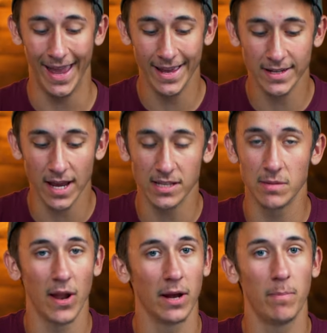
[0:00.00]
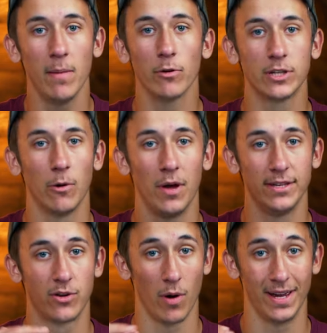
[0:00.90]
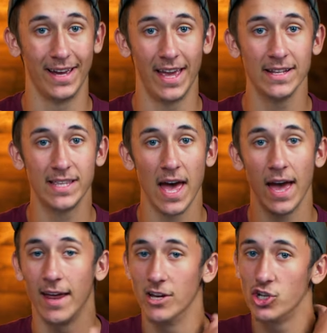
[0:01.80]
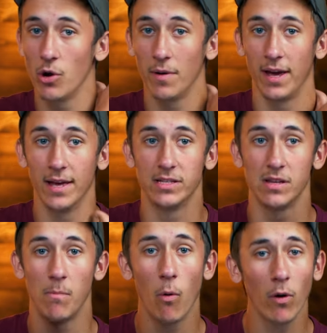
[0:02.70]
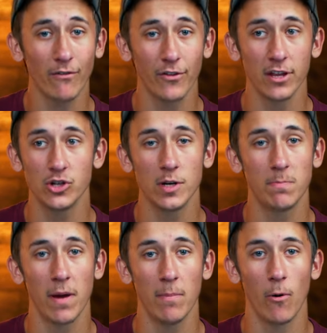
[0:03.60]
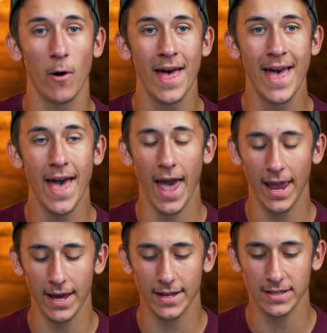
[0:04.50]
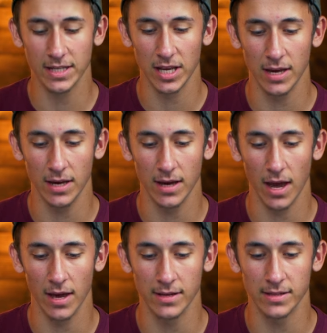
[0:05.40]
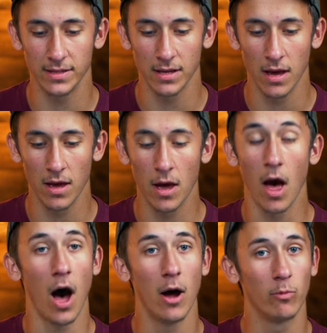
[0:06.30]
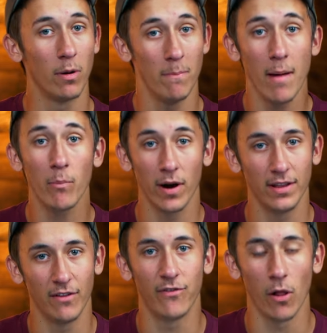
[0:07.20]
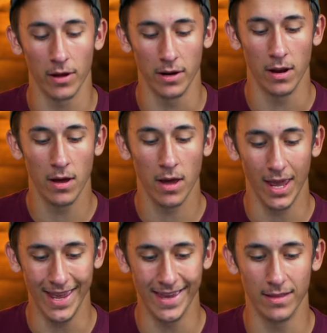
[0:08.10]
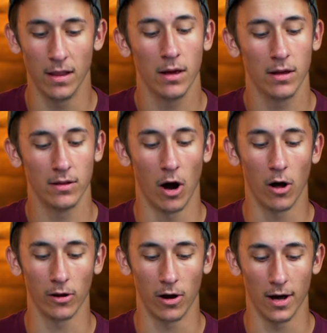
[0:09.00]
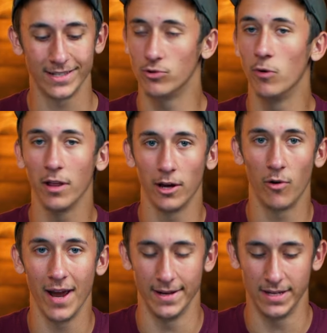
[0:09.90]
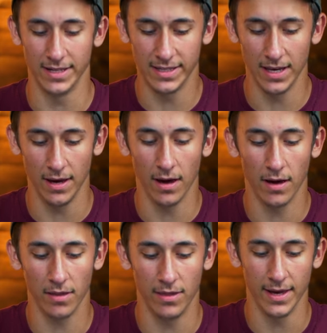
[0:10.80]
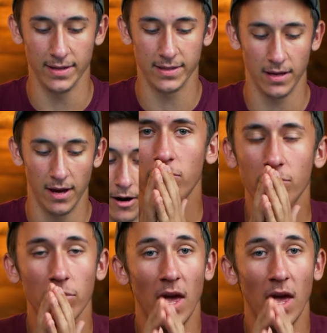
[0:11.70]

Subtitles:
anti-Semitic people, so he's going against that. He's showing his support for the Jewish people, and he is remembering the fallen in the Holocaust. It's really great to see this here.